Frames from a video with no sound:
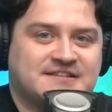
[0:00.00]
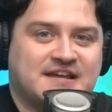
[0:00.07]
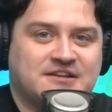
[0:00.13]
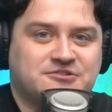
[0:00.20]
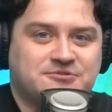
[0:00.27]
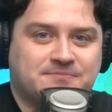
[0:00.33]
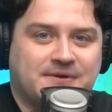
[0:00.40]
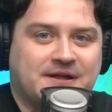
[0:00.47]

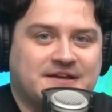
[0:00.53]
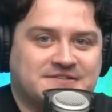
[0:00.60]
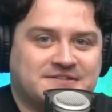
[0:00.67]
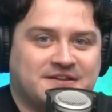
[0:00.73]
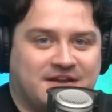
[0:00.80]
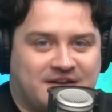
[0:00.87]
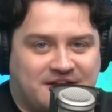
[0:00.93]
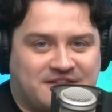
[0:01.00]
intelligent players,
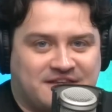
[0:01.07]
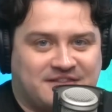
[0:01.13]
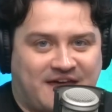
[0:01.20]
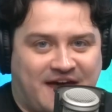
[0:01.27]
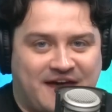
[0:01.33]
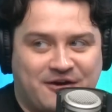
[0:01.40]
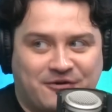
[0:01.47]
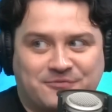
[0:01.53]
and I think
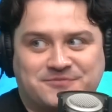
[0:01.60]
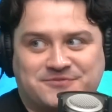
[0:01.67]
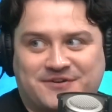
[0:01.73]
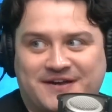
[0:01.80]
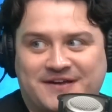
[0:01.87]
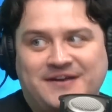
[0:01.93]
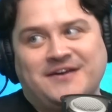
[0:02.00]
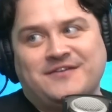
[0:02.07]
that helps,
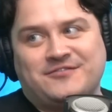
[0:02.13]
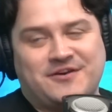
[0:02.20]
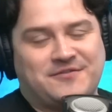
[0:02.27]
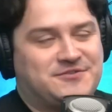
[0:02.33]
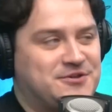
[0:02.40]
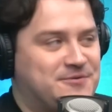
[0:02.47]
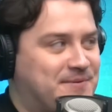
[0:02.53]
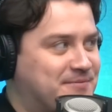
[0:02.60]
right? If you
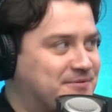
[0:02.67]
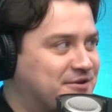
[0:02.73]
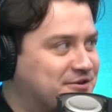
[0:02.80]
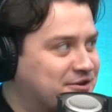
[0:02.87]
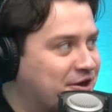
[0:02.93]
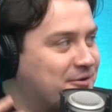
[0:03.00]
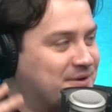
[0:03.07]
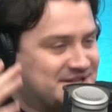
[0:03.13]
have two people that
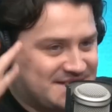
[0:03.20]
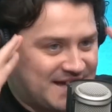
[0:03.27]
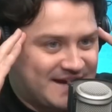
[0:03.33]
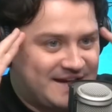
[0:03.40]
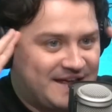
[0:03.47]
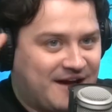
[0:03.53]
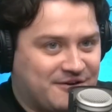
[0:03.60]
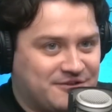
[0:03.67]
know
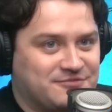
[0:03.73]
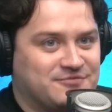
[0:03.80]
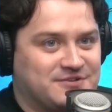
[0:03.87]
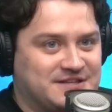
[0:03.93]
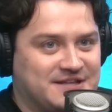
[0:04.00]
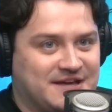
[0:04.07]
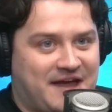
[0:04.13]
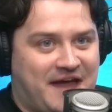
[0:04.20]
exactly how you read the